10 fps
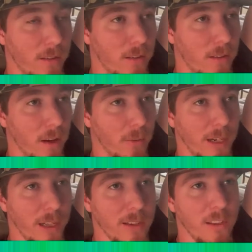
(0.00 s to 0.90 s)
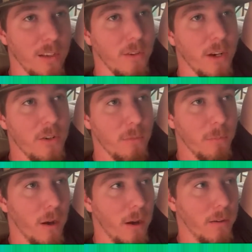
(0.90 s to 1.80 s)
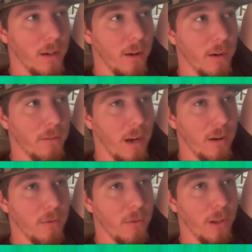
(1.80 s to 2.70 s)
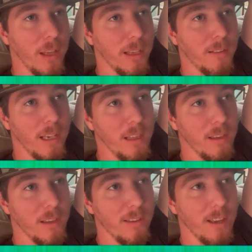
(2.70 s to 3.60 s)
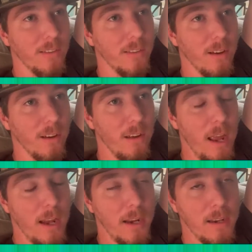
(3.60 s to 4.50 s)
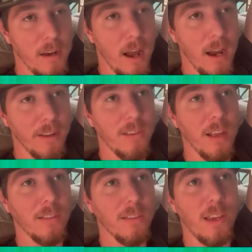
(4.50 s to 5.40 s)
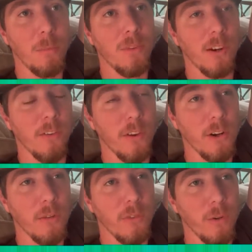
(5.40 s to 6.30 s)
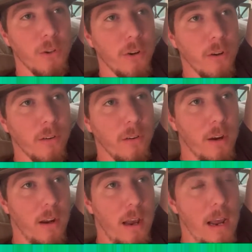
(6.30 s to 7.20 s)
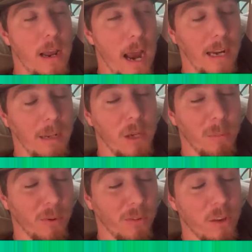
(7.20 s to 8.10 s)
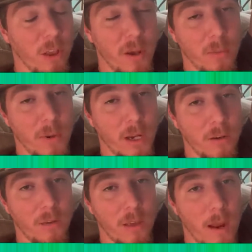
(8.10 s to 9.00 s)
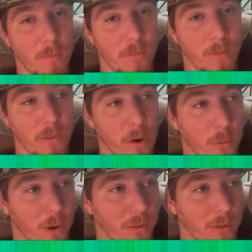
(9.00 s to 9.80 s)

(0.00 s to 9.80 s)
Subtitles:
a realistic vision, but I'd really like to get this thing to 8, 9, 10 teams here in the near future, and adding people is the only way that we can do that. So once